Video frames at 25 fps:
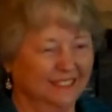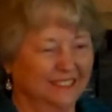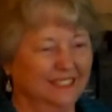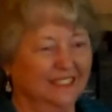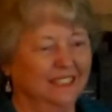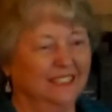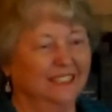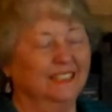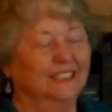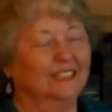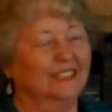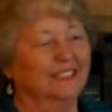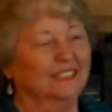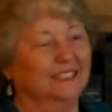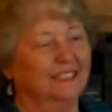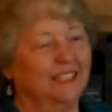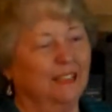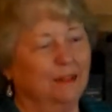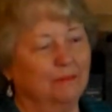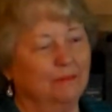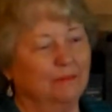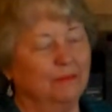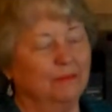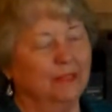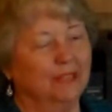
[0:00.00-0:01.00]

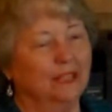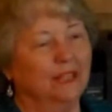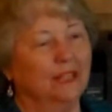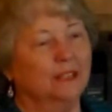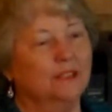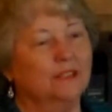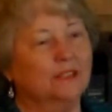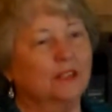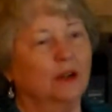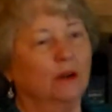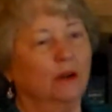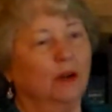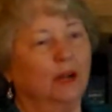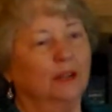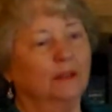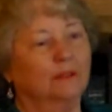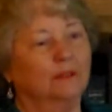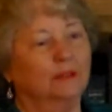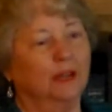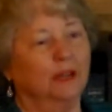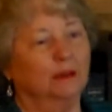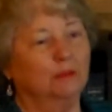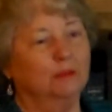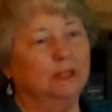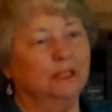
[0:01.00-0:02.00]
Yep. So
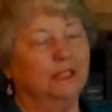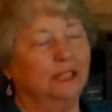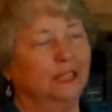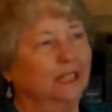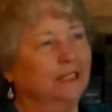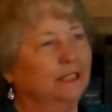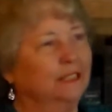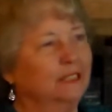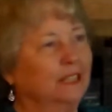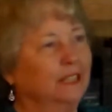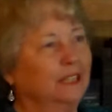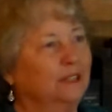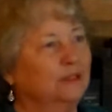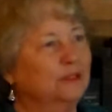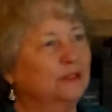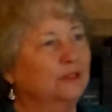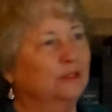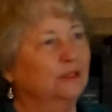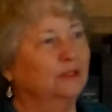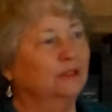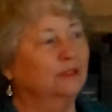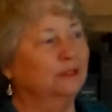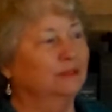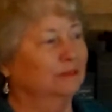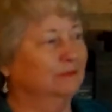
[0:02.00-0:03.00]
I'll be glad to
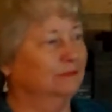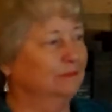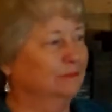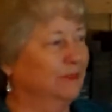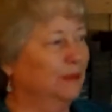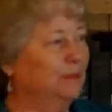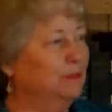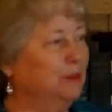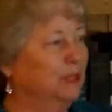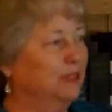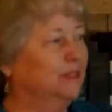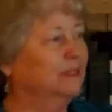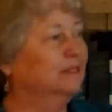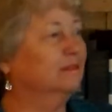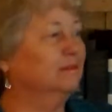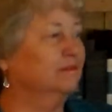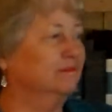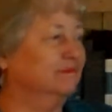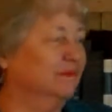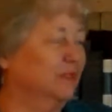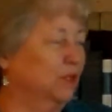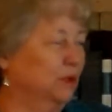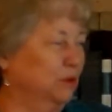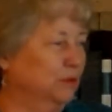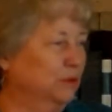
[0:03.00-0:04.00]
answer, I mean,
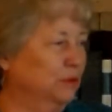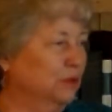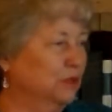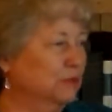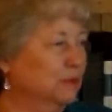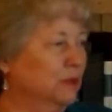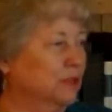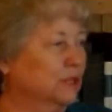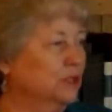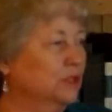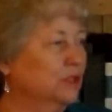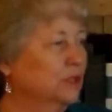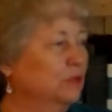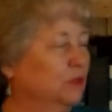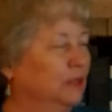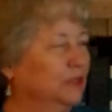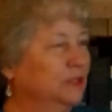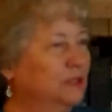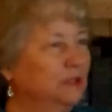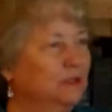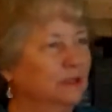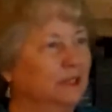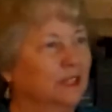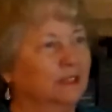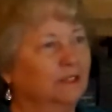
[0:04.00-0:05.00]
go through as much as you
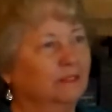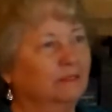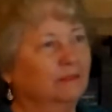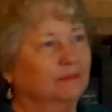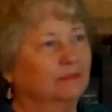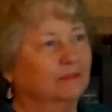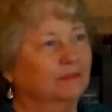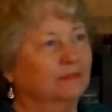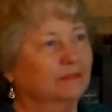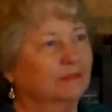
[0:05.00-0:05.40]
want to there.